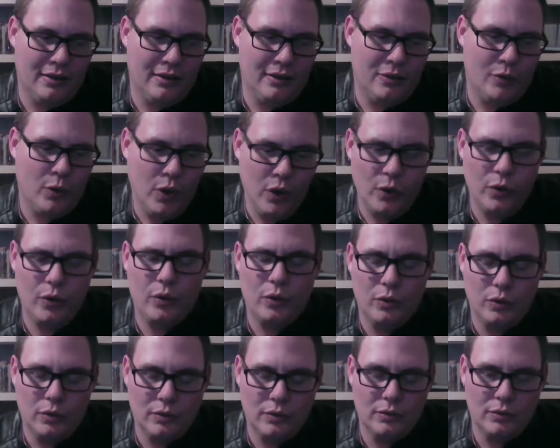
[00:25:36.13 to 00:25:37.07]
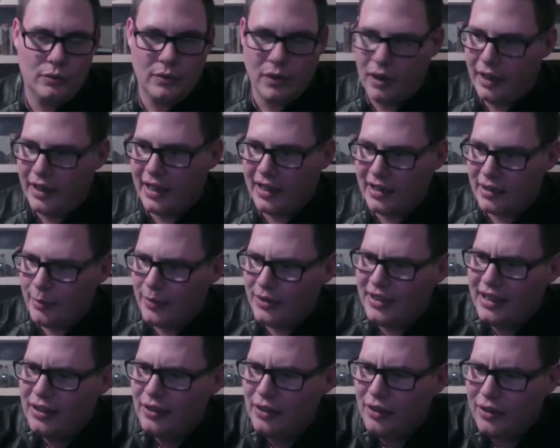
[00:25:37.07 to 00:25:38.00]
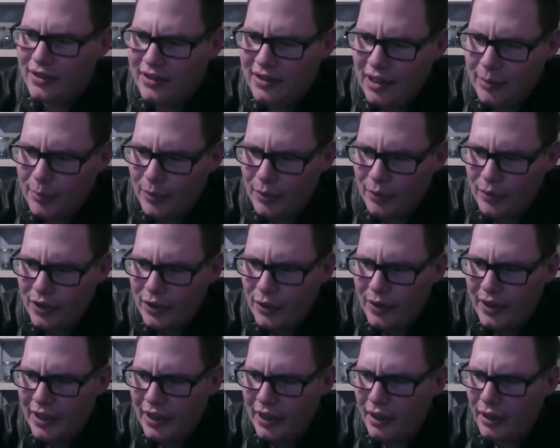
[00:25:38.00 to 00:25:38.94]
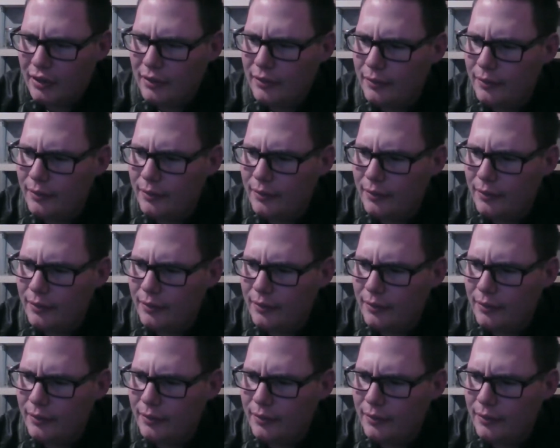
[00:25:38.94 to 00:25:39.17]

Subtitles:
Woo! All right, guys. I'm gonna take a little sipperoo here.